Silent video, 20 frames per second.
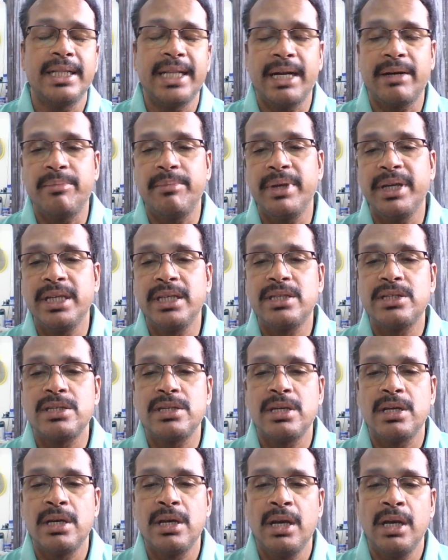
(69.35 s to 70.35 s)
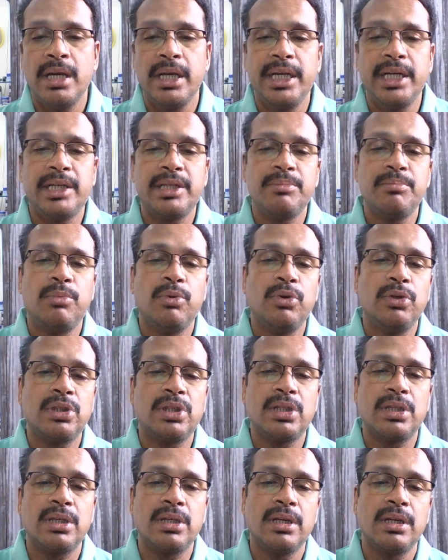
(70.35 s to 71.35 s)
That means it's
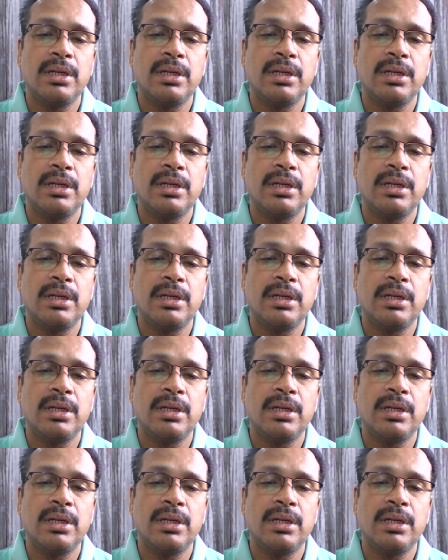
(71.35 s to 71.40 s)
both